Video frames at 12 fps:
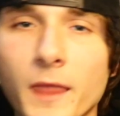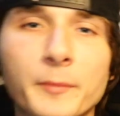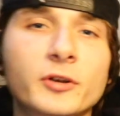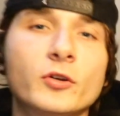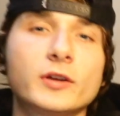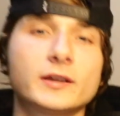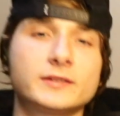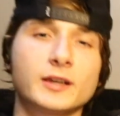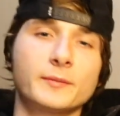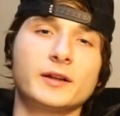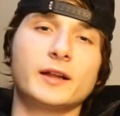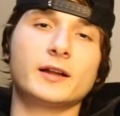let me know what you guys
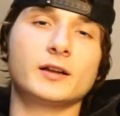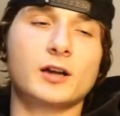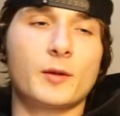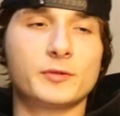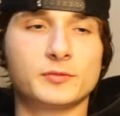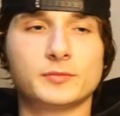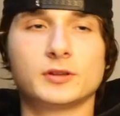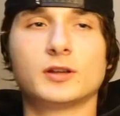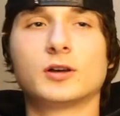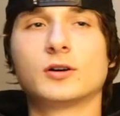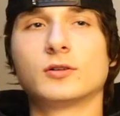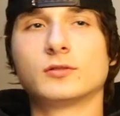think about that in the comments
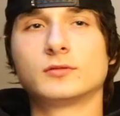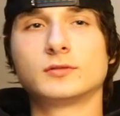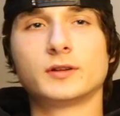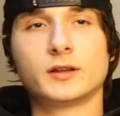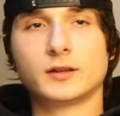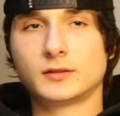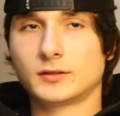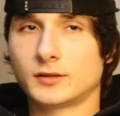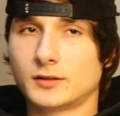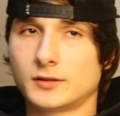below. And